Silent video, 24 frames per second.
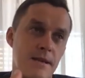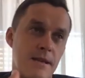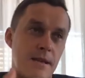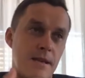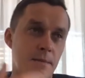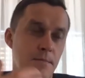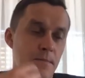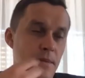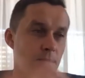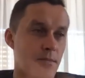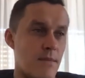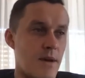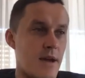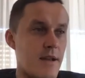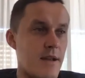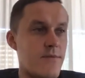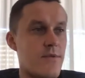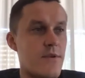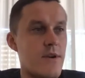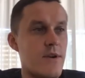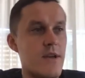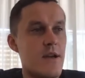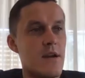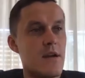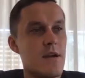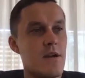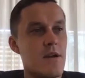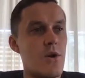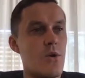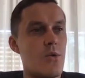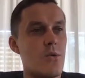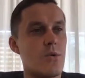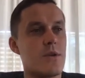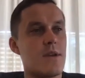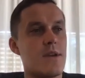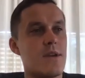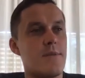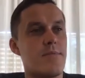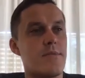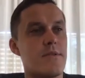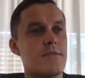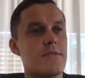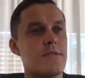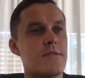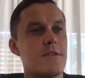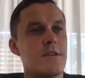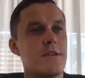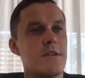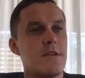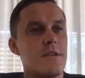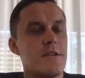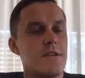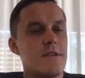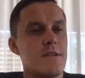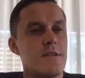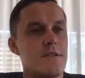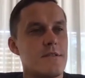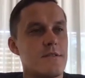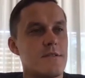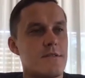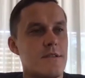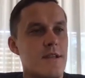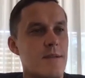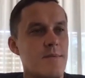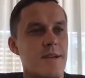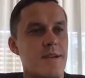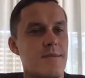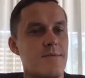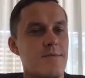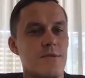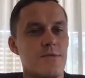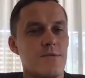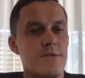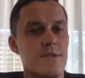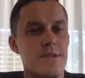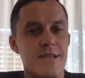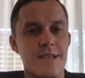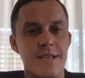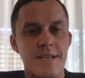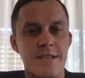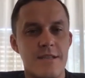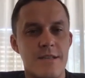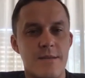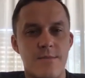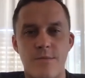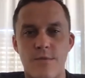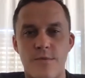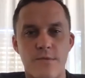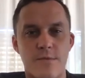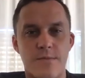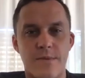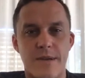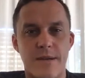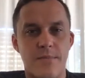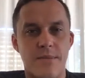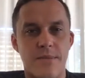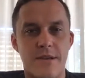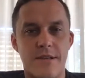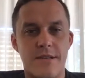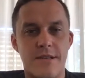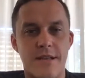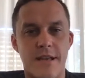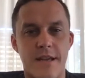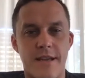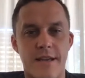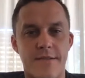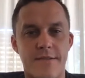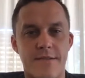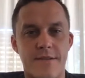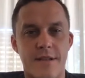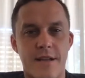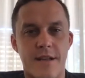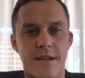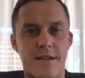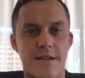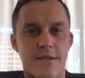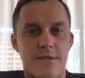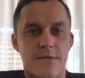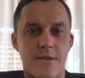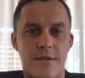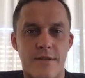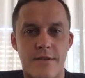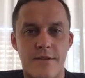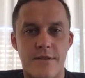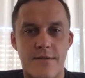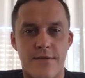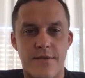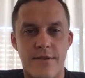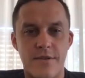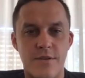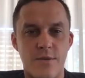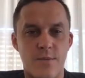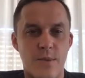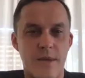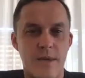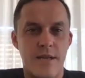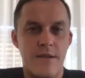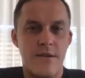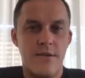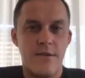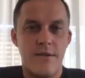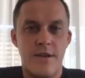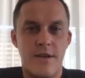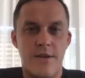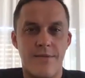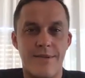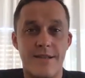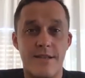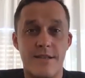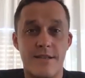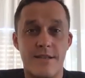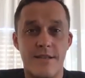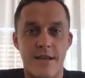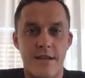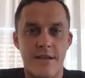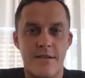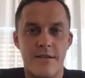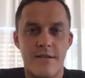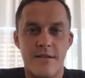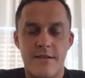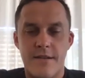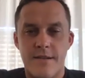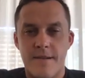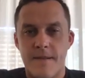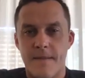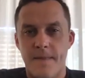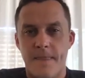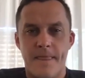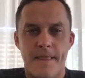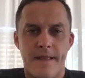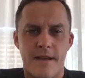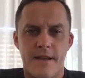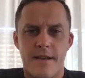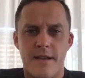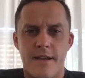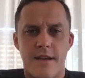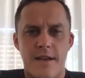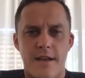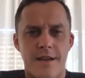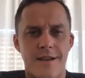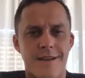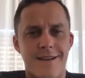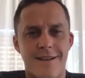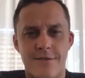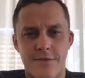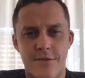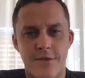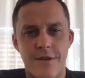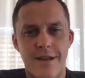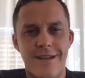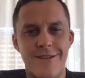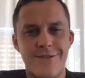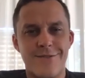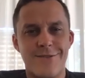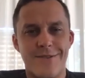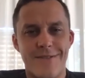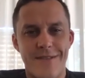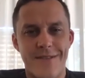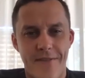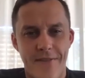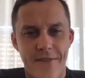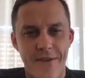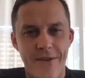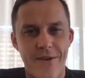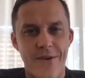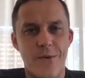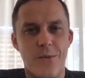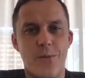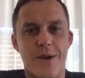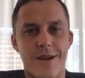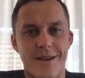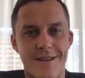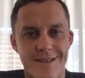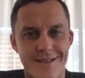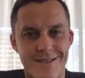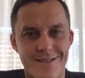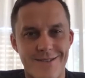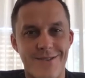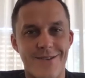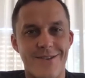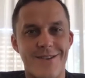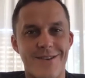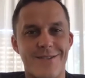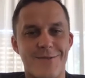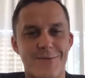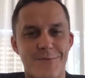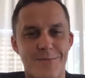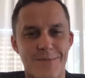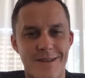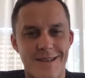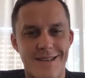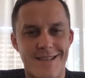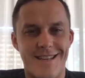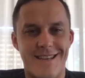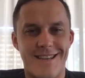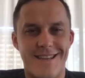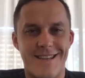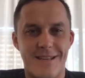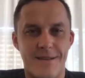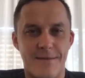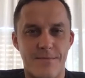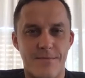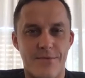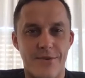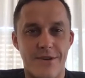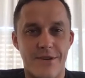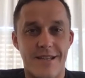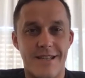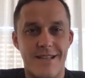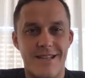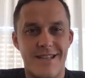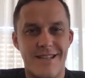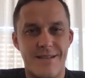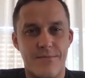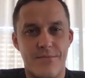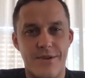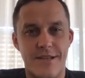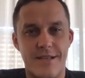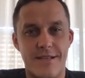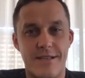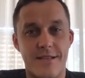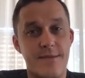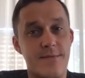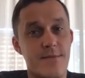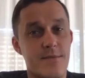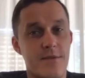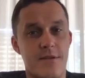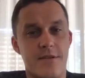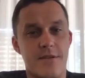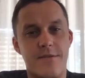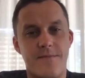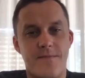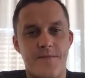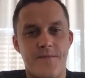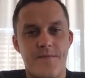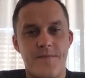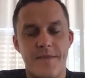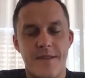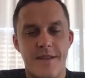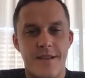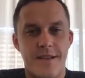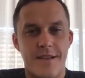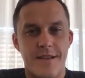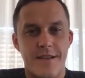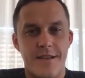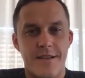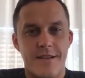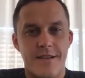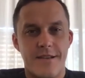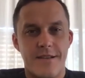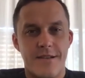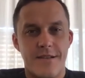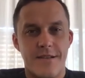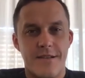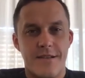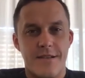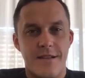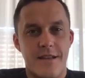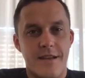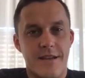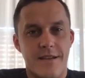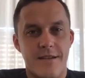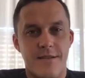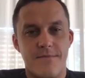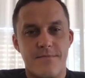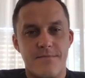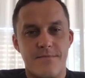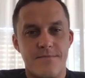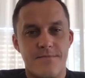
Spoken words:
keep in mind for young goalkeepers, sometimes those easy moves make big saves. Like in the first video, now in the second, and also the third one is going to be the pretty similar, like a